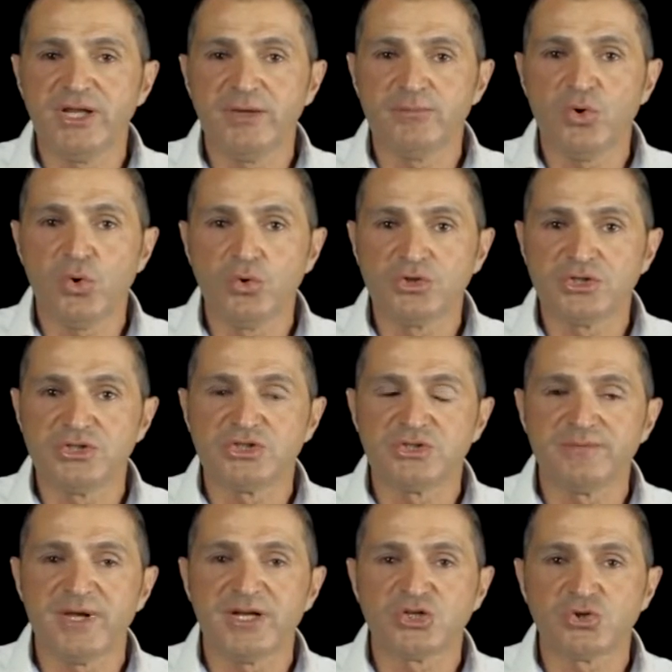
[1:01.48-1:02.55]
important to
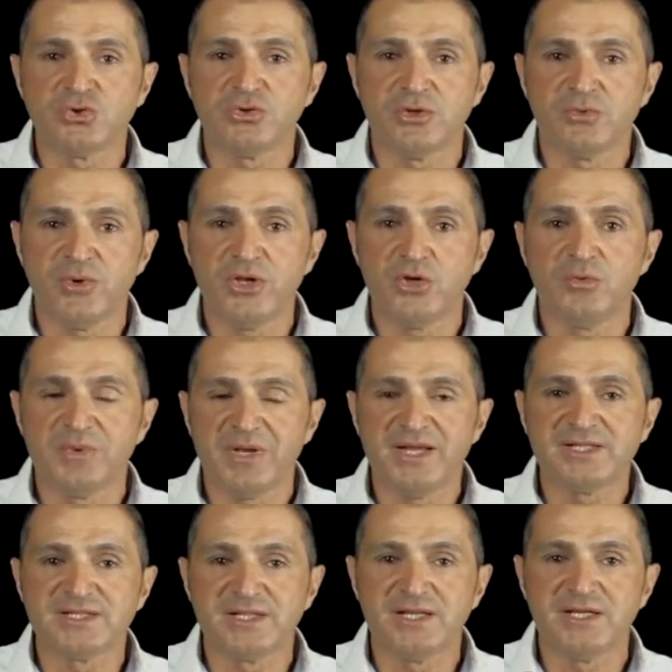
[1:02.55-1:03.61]
make sure that when you
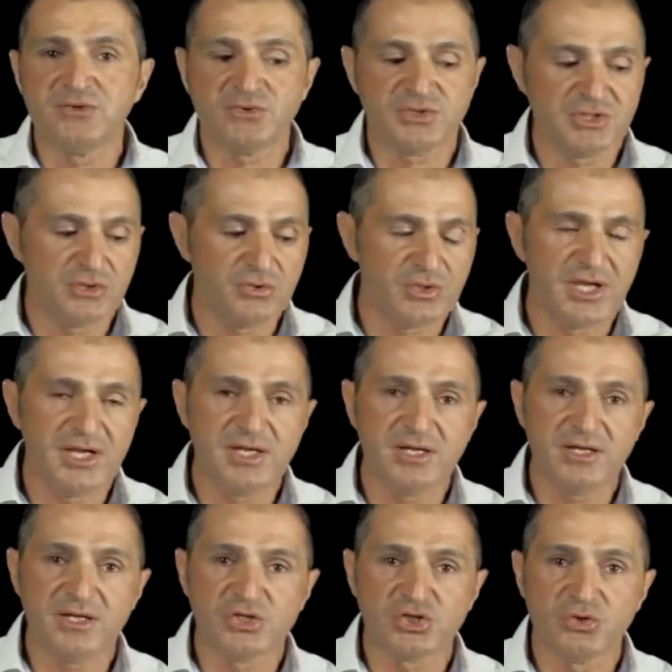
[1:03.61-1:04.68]
place the needles in your kidney
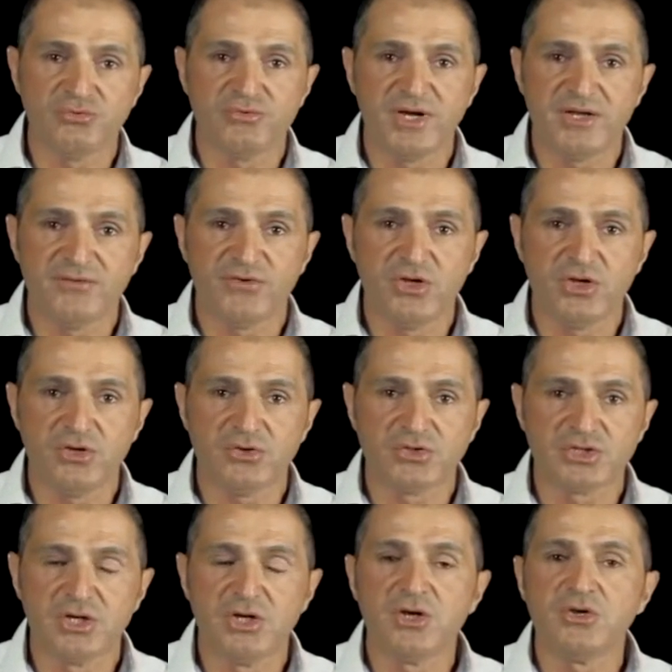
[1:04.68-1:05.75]
dish ready for
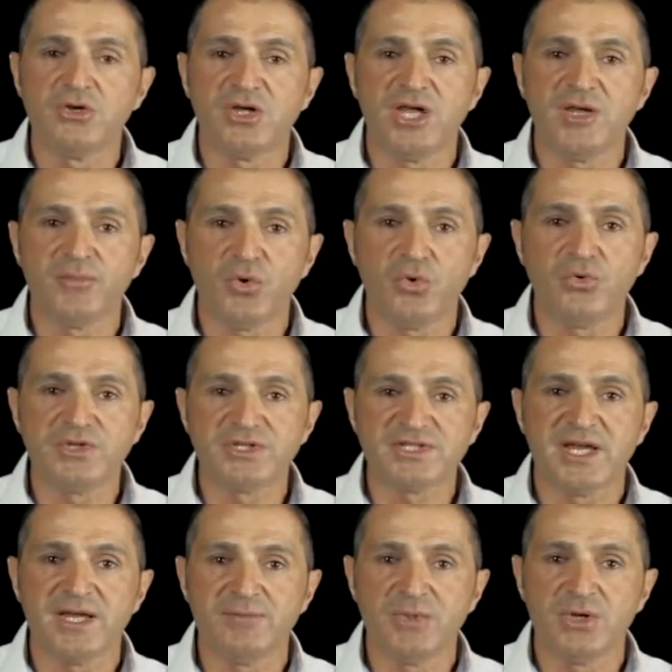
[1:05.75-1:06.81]
use, you keep all the
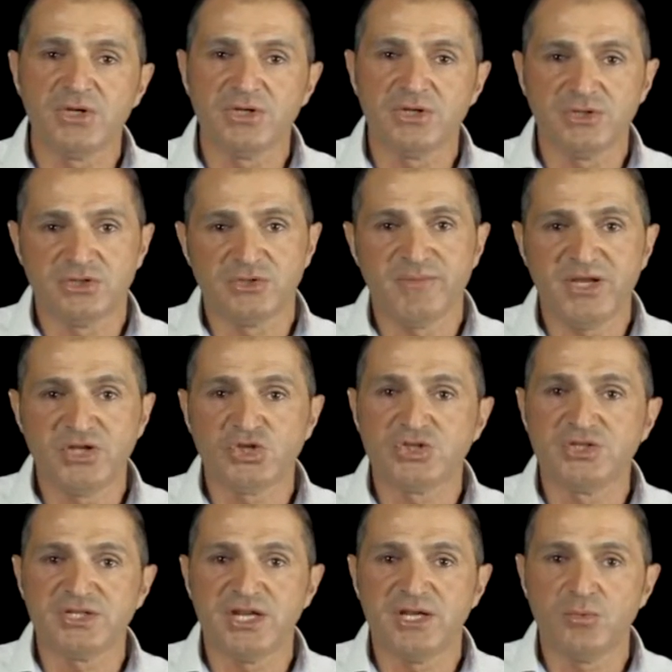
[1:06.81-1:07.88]
same
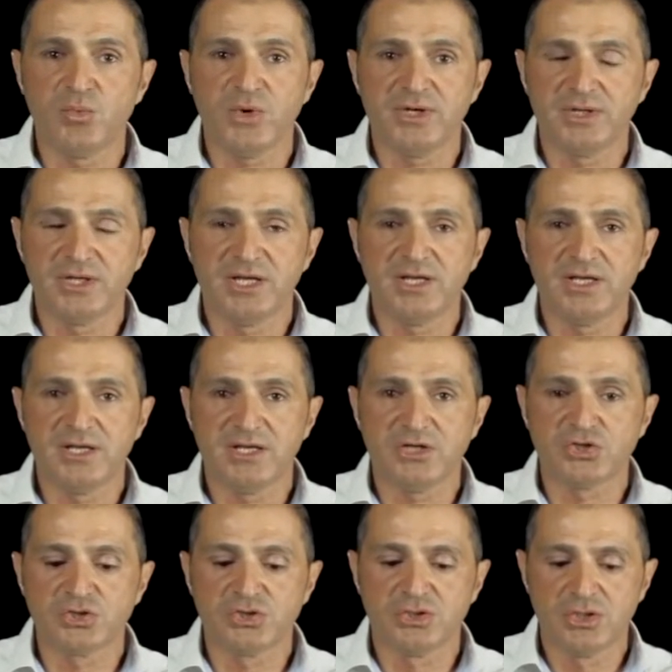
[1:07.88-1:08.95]
dimensions in one kidney
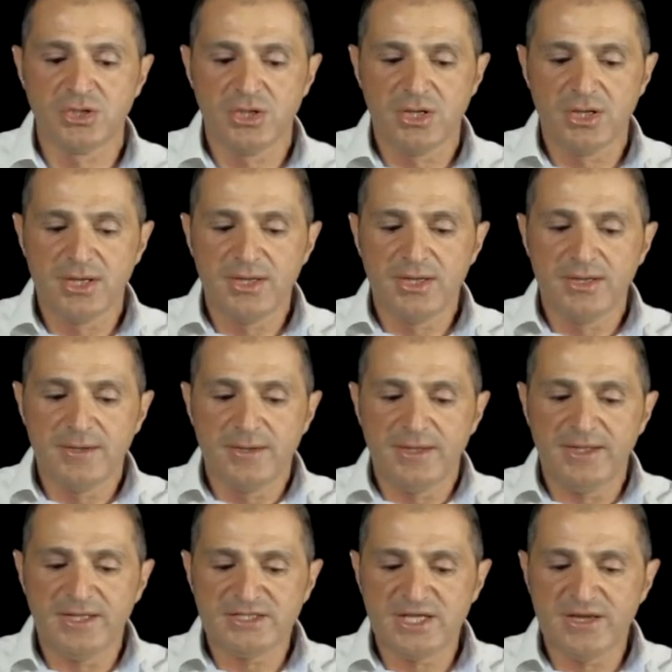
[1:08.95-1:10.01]
dish.
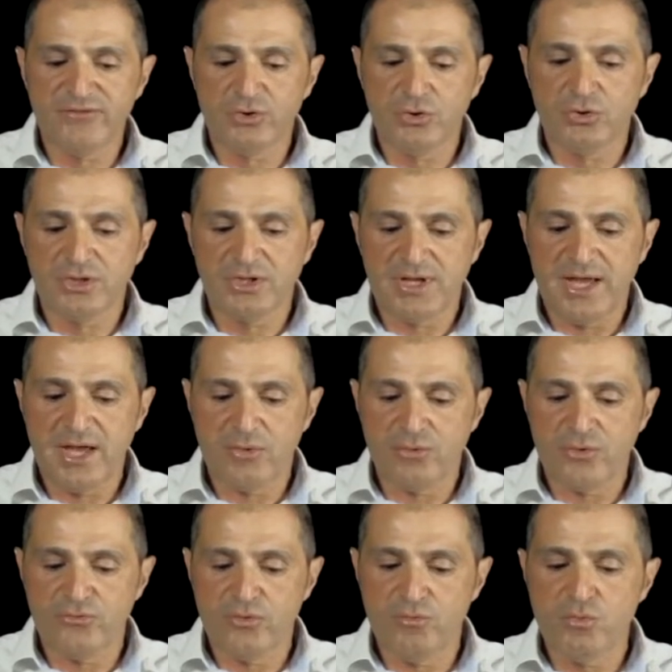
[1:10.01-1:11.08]
Let's have a look at how
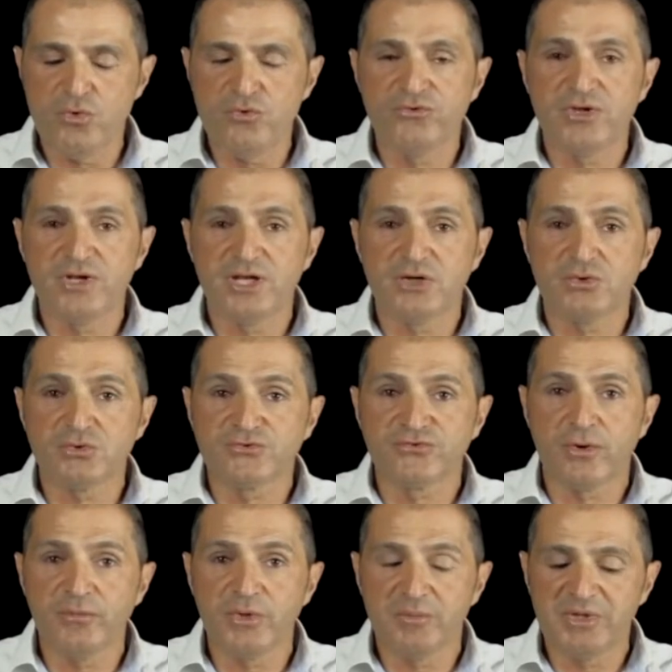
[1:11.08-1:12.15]
we remove the needles
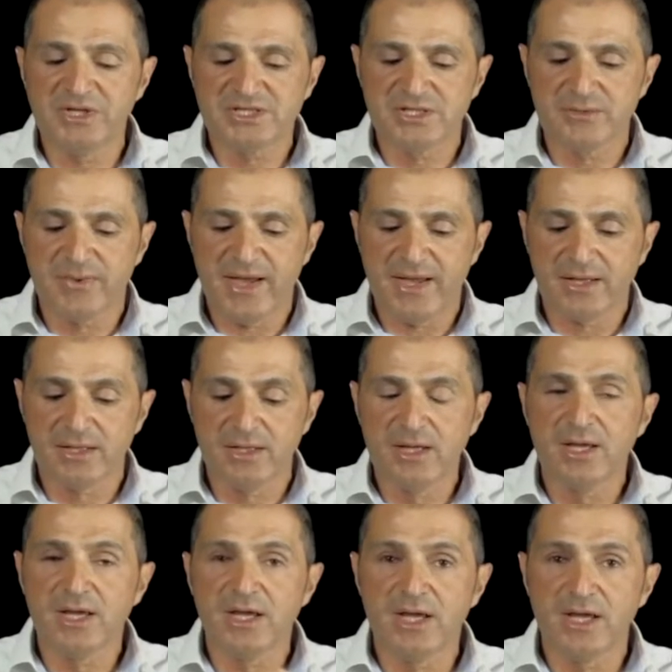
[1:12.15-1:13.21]
from the blister pack.
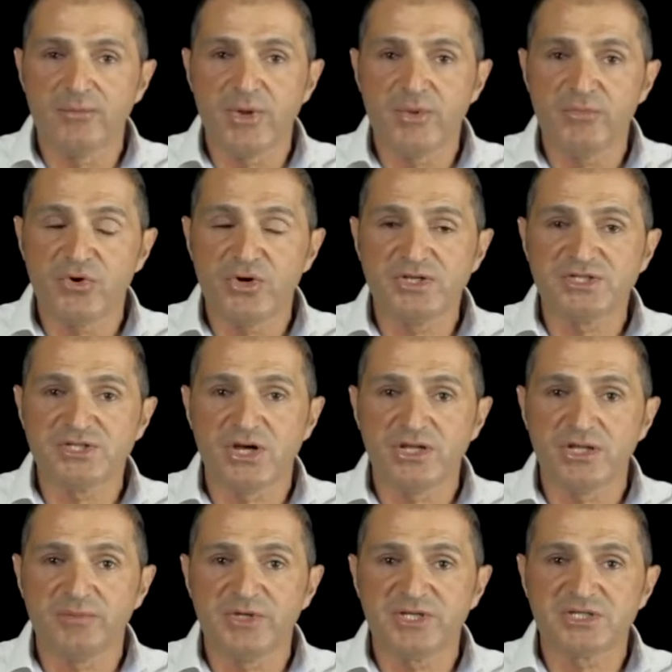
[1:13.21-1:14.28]
Remember, inside
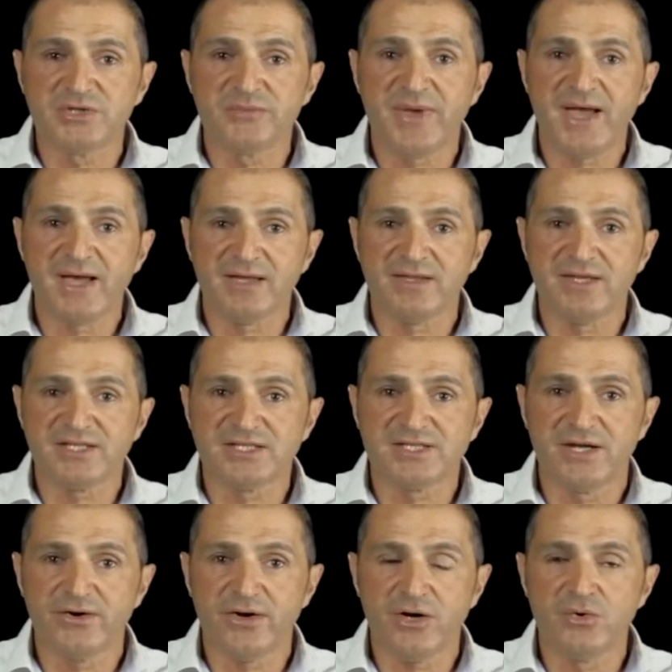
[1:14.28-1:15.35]
the blister pack they're
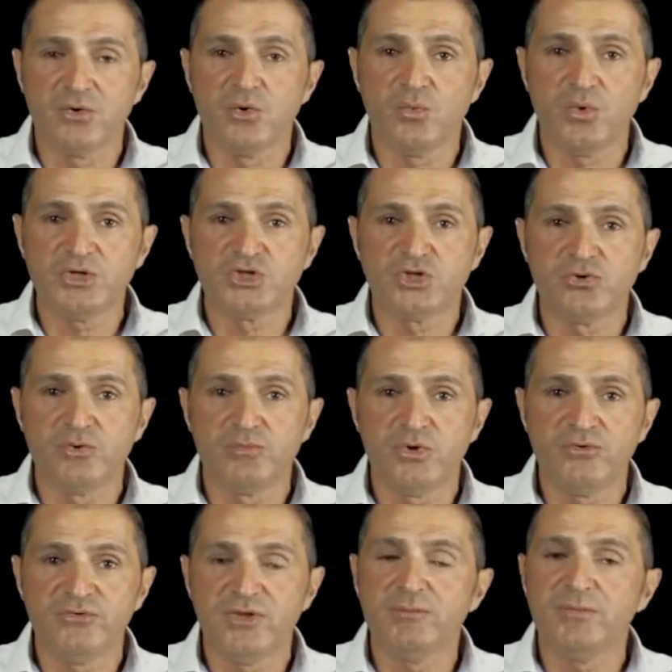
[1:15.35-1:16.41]
sterile. Once you
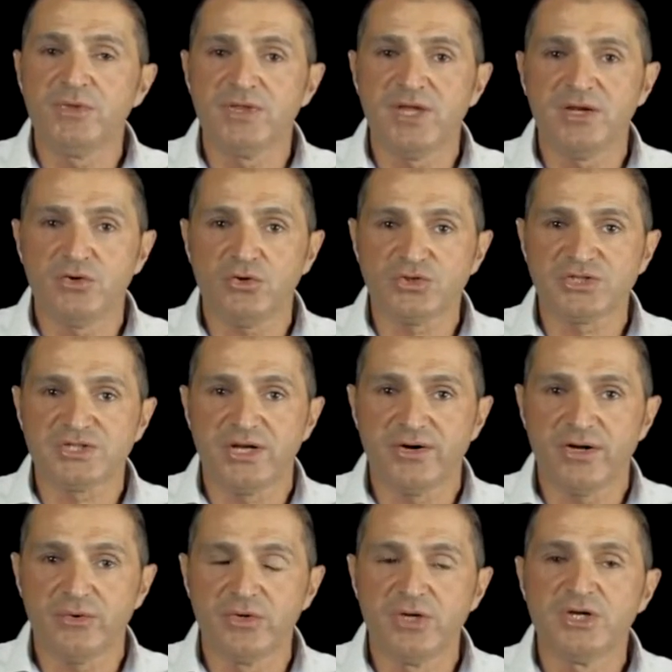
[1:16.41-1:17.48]
remove them, they're not
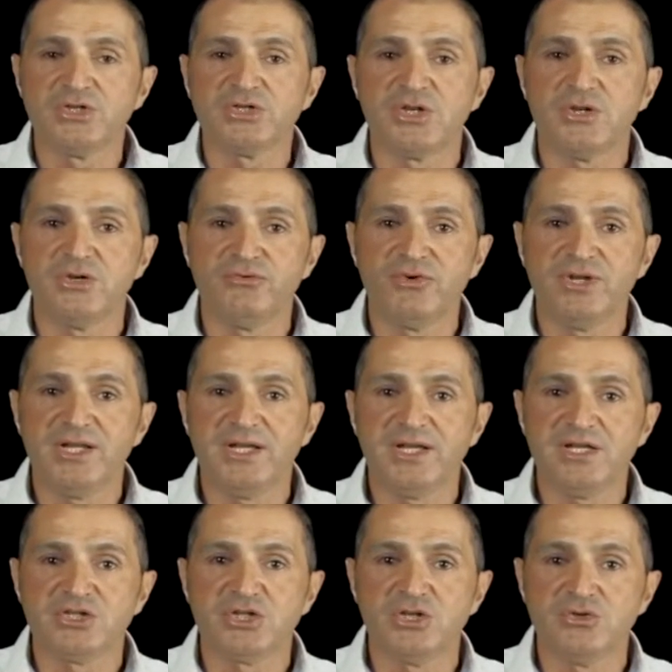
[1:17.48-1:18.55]
sterile, so you really
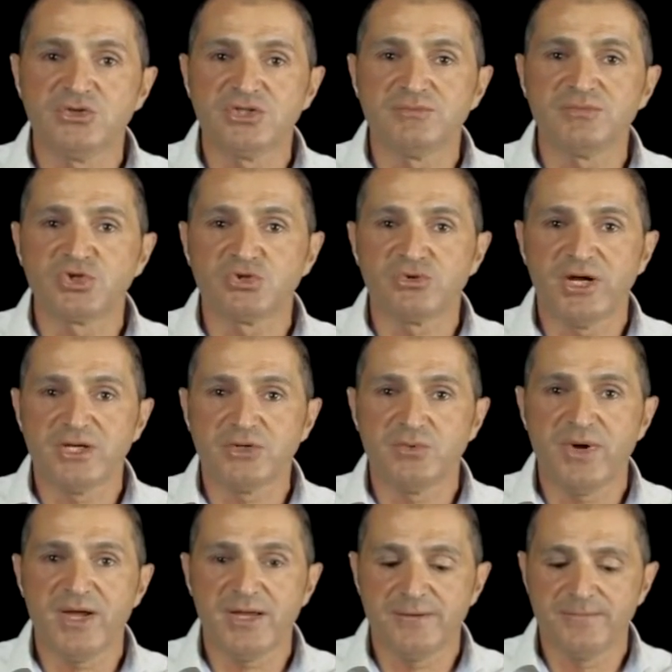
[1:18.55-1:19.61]
need to use them straight
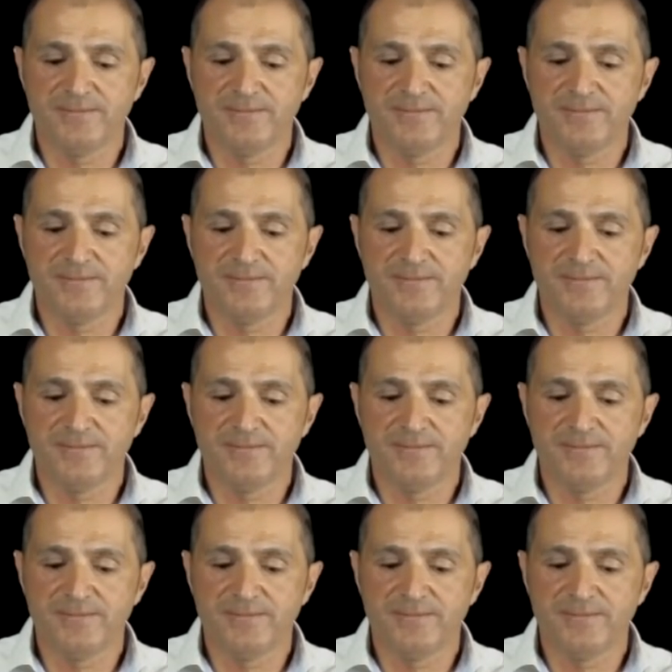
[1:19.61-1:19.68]
away.